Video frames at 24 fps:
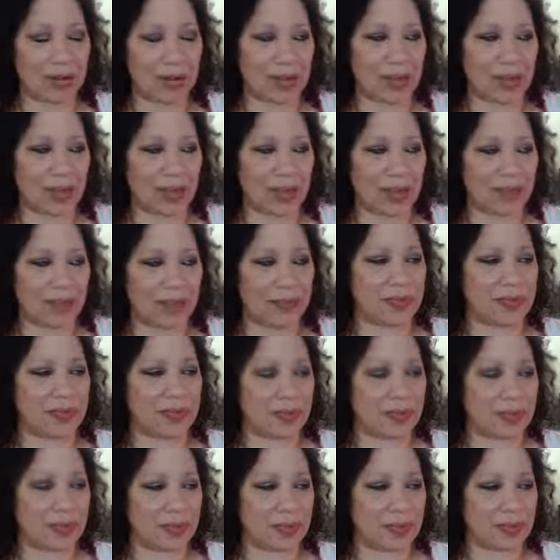I have
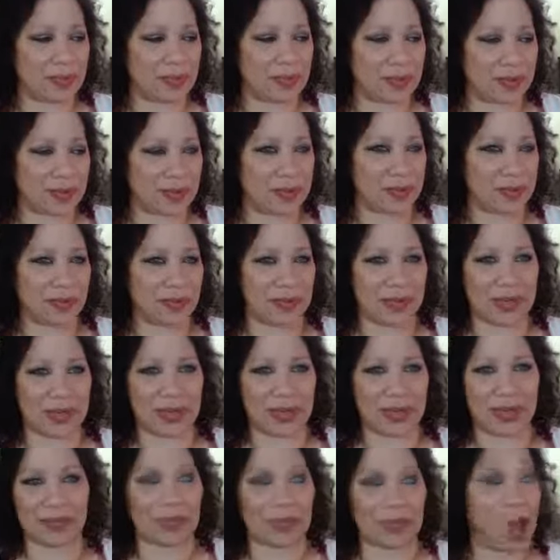to do what
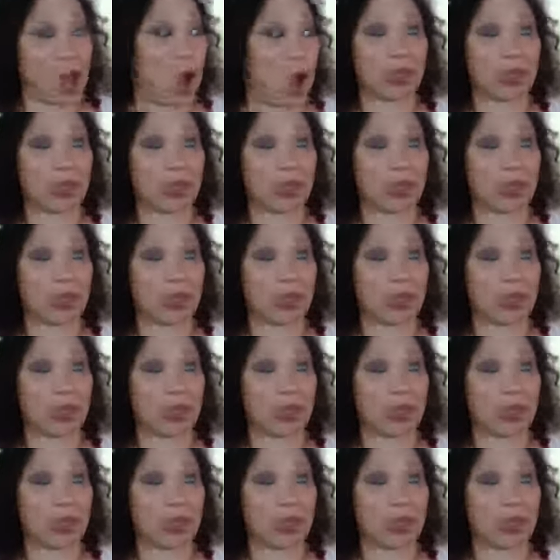I have to.